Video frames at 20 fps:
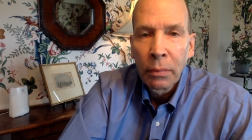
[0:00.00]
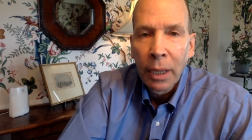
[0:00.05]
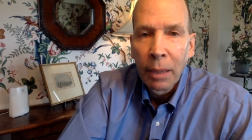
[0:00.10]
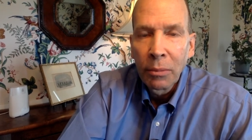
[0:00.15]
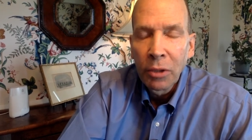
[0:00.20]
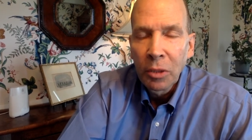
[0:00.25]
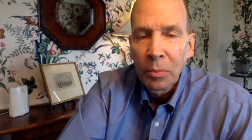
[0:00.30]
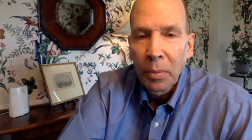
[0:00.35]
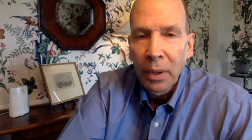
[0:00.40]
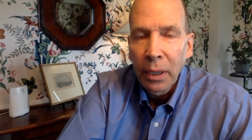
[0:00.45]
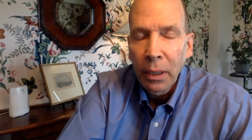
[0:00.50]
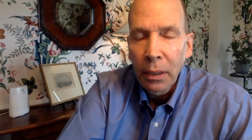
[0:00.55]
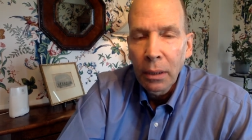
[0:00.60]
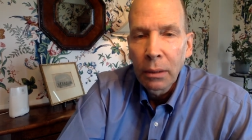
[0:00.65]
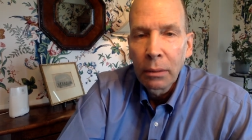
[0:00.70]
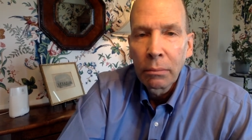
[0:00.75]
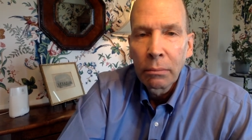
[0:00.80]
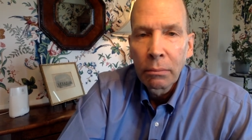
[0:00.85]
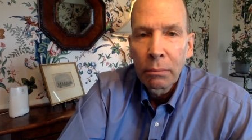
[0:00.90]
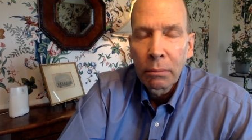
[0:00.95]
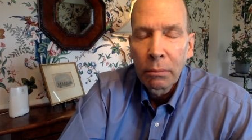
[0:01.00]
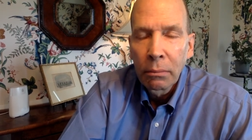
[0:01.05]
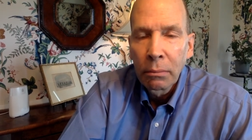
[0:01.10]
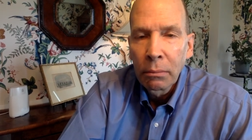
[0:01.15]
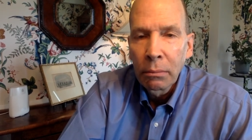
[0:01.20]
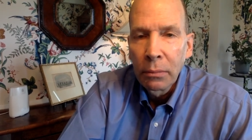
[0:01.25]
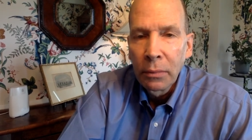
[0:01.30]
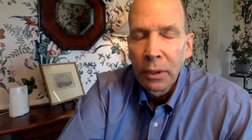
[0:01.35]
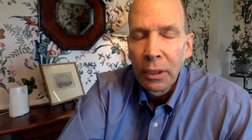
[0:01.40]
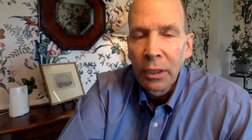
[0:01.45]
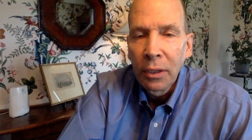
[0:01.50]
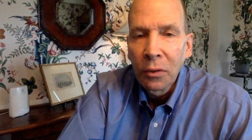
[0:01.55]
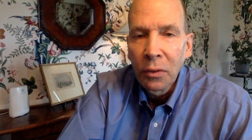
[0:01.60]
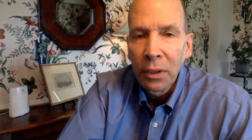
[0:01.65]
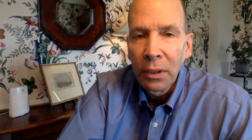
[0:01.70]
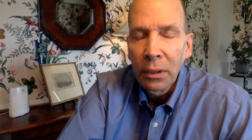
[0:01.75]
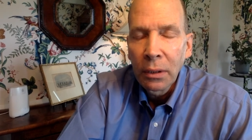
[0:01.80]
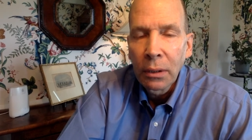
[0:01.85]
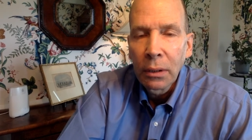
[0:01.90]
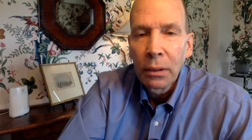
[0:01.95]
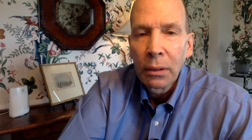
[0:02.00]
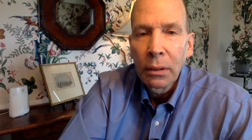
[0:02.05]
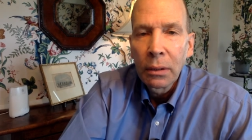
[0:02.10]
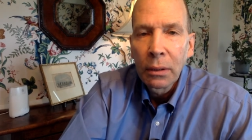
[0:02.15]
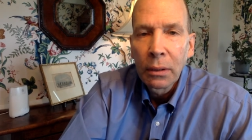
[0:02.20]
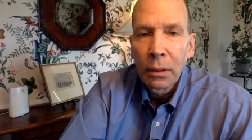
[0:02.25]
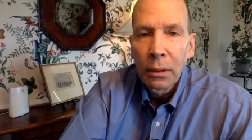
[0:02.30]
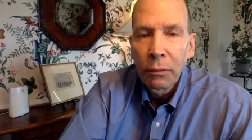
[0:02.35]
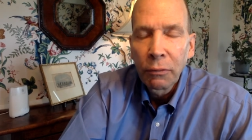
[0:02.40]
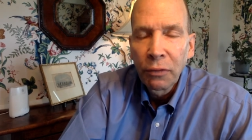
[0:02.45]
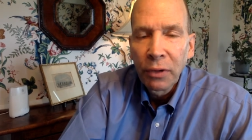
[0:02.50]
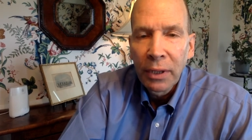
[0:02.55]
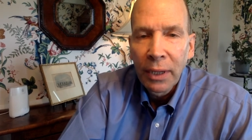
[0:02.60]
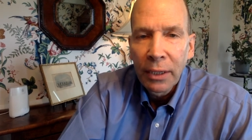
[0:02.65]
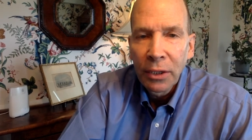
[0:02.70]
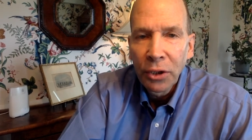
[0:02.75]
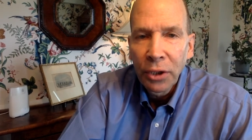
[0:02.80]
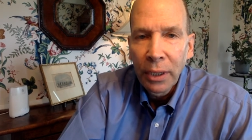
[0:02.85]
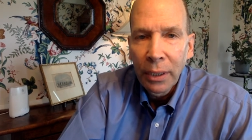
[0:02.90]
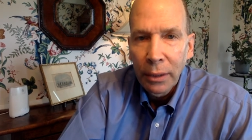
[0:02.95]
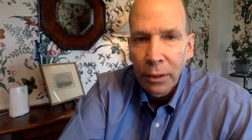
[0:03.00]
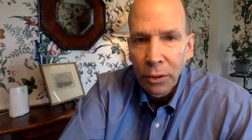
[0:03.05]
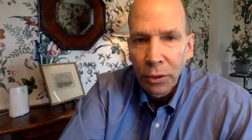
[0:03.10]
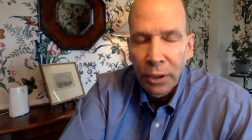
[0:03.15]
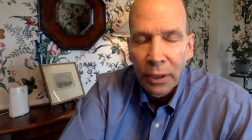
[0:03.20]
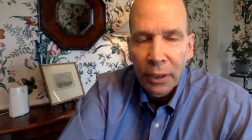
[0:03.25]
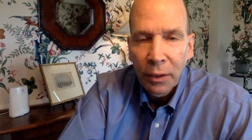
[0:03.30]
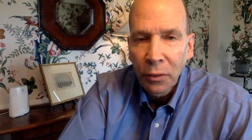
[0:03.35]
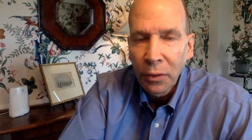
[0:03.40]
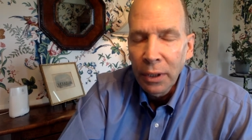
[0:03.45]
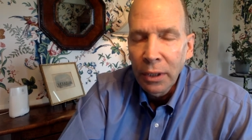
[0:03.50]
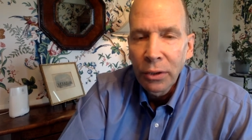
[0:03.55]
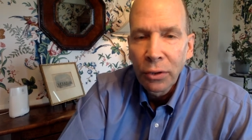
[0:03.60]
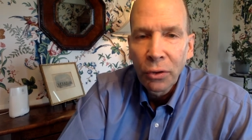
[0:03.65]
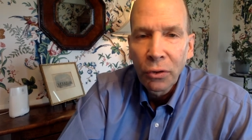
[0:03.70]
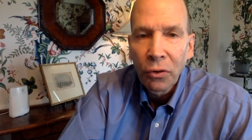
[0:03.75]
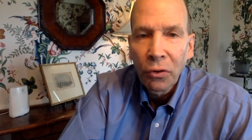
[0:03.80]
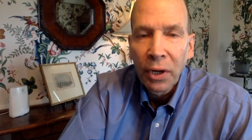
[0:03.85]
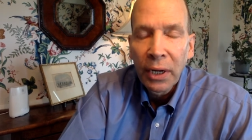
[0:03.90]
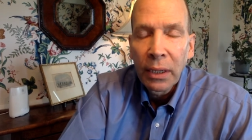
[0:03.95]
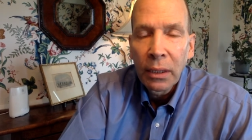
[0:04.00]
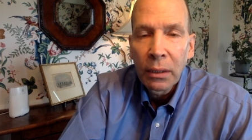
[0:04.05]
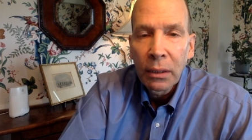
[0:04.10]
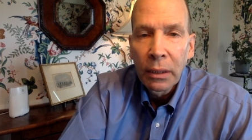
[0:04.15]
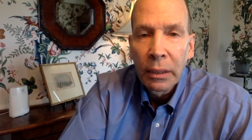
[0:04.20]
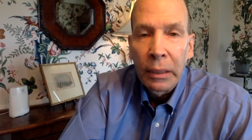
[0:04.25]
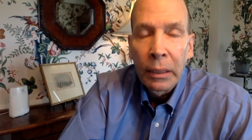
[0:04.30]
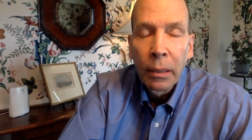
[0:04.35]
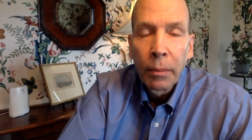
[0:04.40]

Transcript: M spike decreases, free light chains decrease, great.